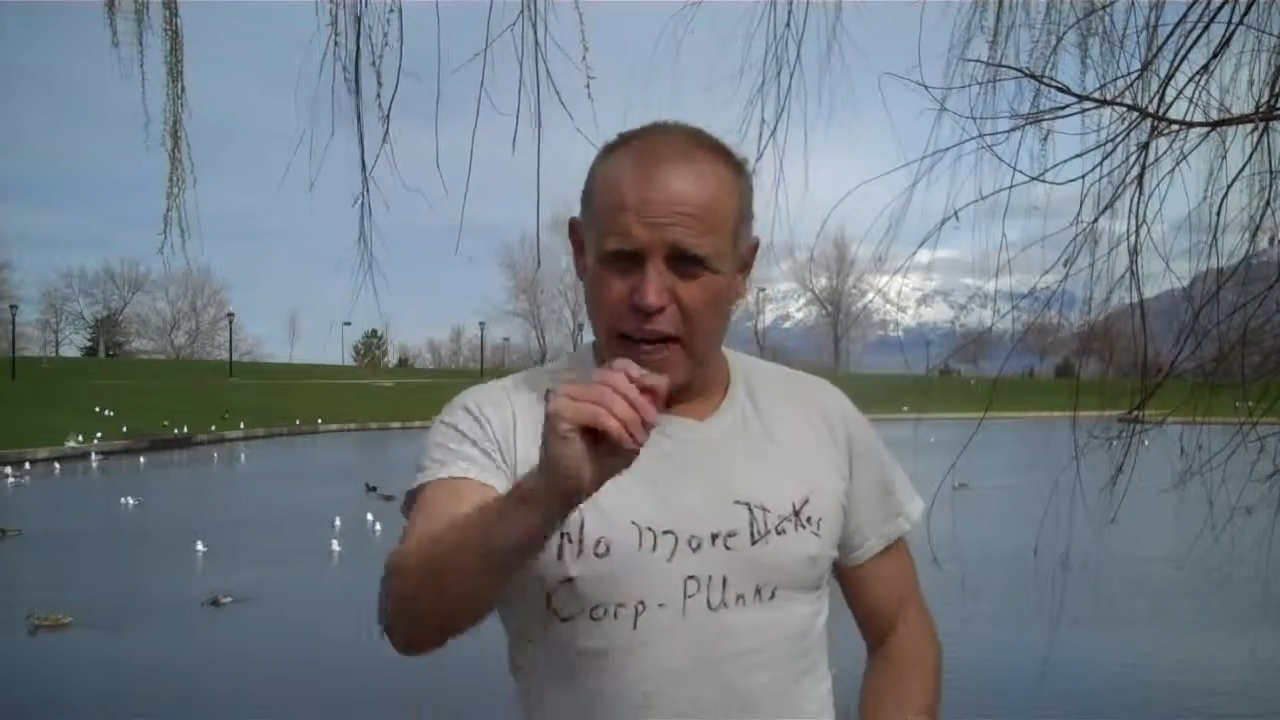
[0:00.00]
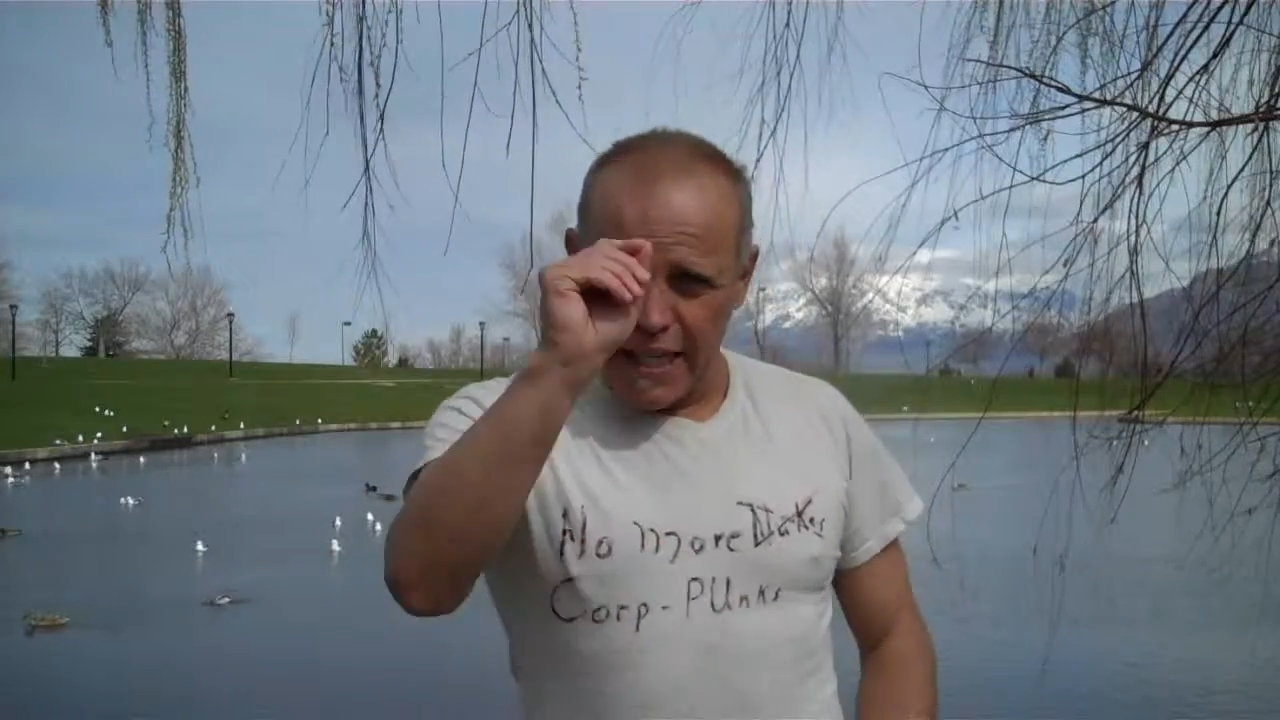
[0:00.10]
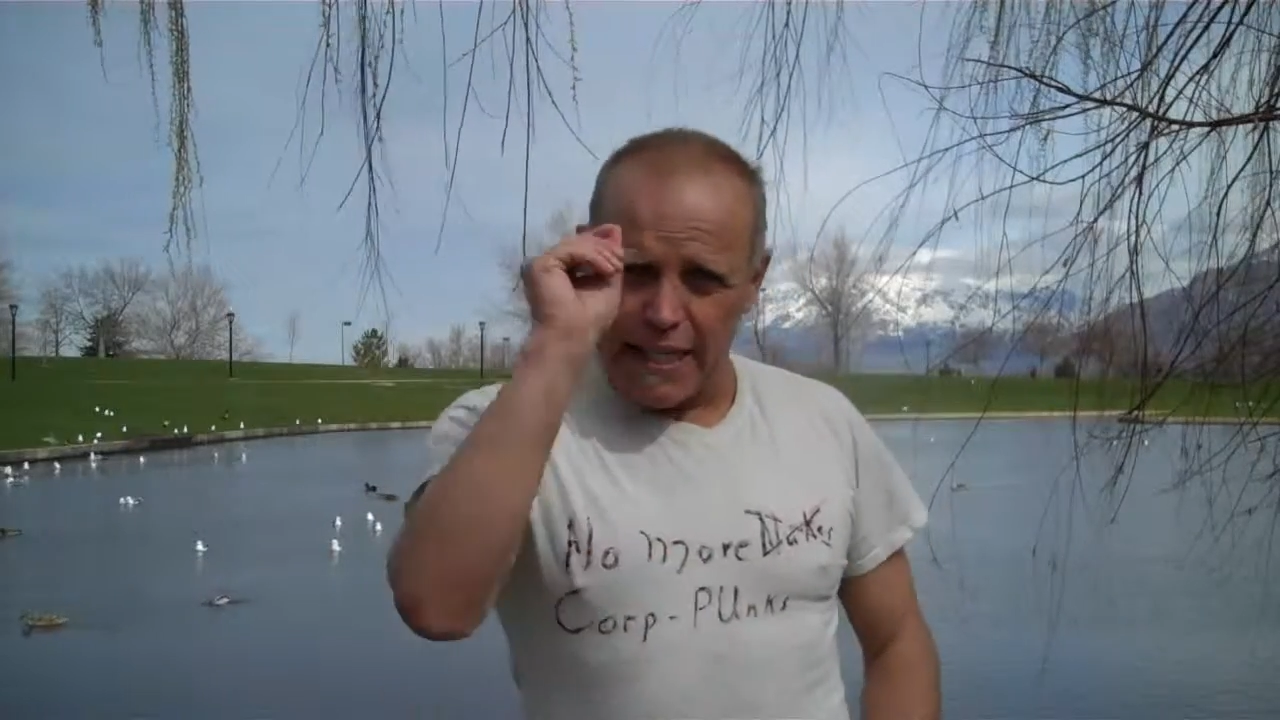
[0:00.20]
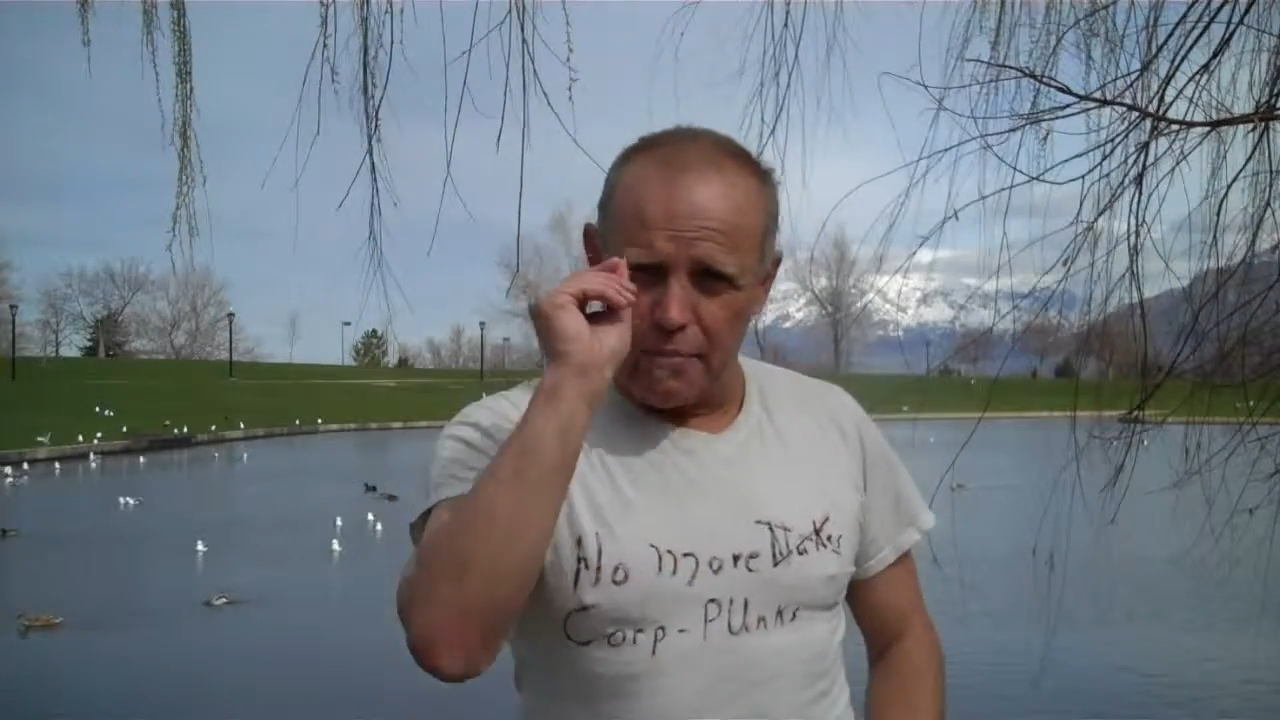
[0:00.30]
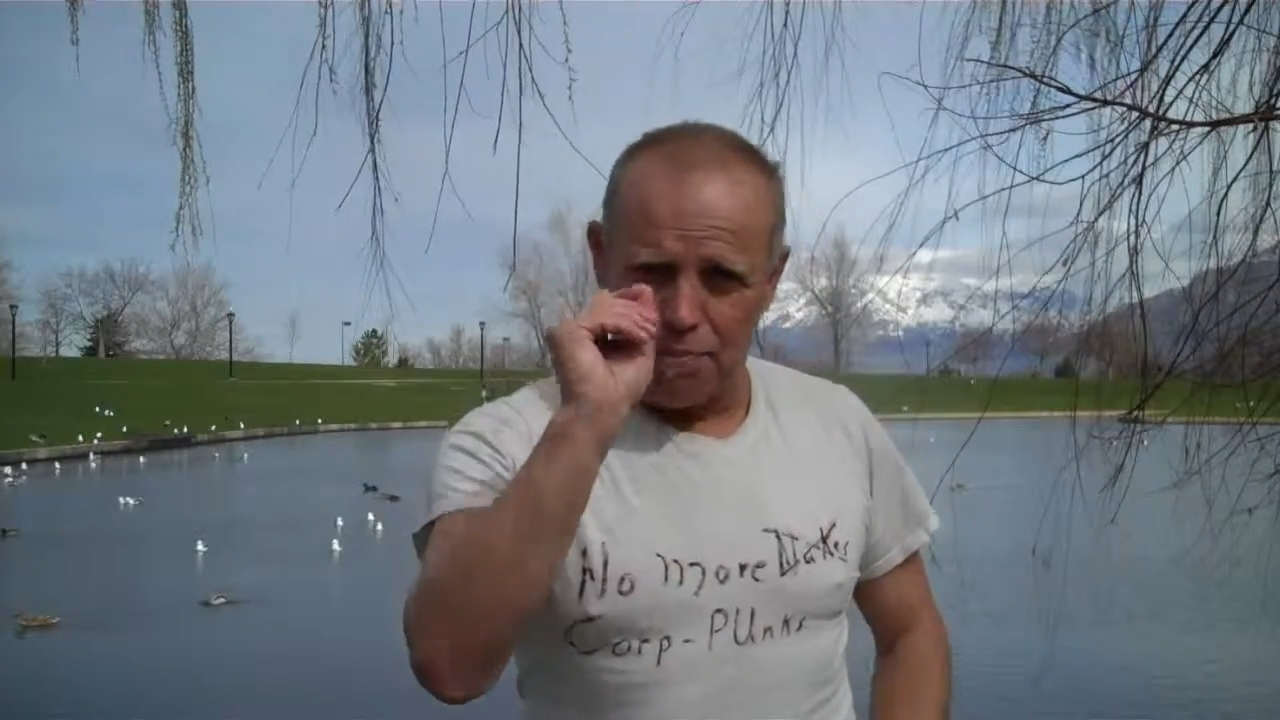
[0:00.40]

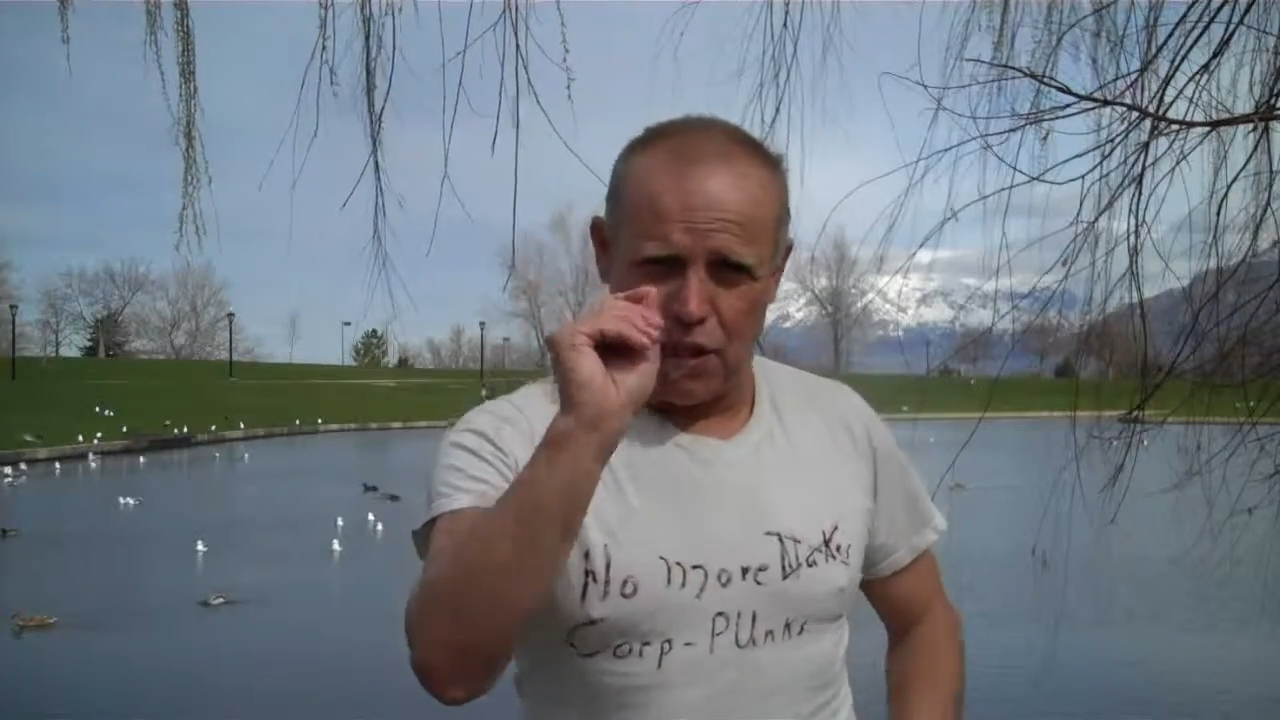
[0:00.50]
It is the